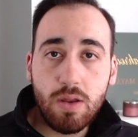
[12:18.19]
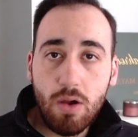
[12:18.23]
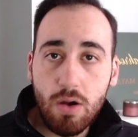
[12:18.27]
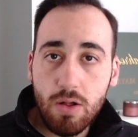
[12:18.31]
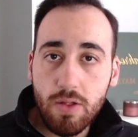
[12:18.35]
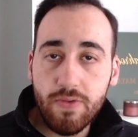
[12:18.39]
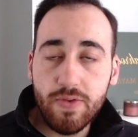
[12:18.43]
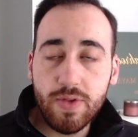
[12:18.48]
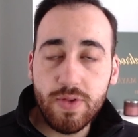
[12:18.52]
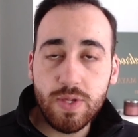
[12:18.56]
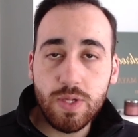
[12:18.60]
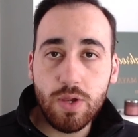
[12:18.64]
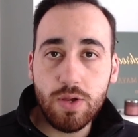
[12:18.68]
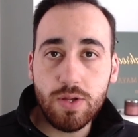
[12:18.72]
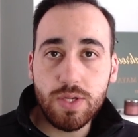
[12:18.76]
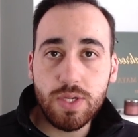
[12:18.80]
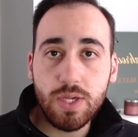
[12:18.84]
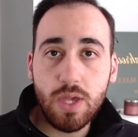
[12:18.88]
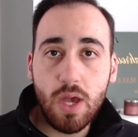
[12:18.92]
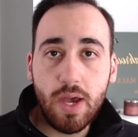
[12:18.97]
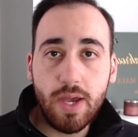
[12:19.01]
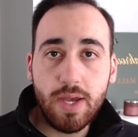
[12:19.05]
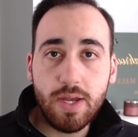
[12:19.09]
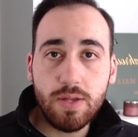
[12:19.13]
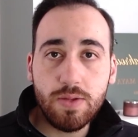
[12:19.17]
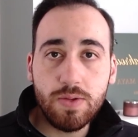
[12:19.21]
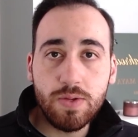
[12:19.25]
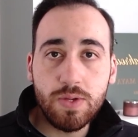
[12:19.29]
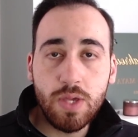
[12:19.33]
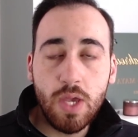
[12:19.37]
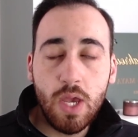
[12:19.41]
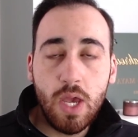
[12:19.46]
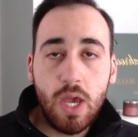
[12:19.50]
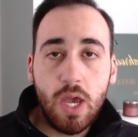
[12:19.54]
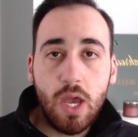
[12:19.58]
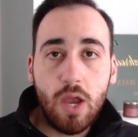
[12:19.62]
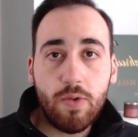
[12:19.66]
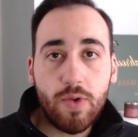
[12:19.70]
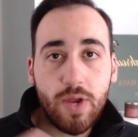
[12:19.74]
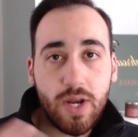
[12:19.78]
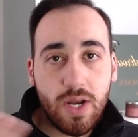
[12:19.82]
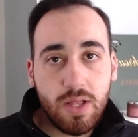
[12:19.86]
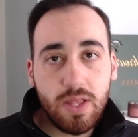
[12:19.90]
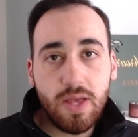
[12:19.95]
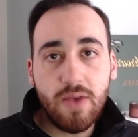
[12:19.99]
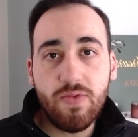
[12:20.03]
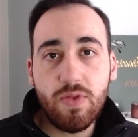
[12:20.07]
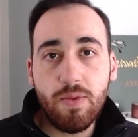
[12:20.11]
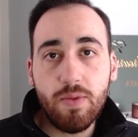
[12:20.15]
all of his good science, and we're going
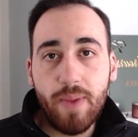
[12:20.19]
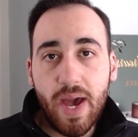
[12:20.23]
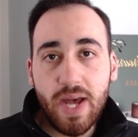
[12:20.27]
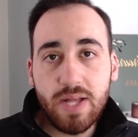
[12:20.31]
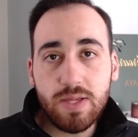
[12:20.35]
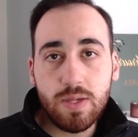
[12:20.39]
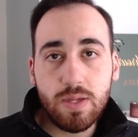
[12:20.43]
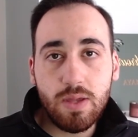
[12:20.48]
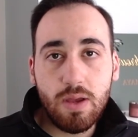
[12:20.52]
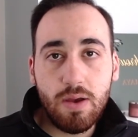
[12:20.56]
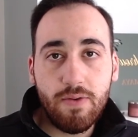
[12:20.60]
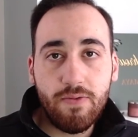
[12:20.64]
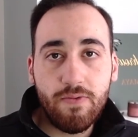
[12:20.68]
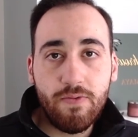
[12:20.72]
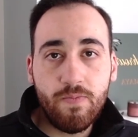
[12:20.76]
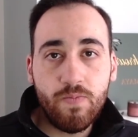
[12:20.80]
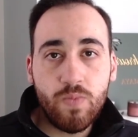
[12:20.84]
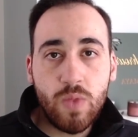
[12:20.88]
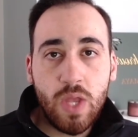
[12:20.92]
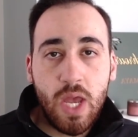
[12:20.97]
to leave the bad stuff.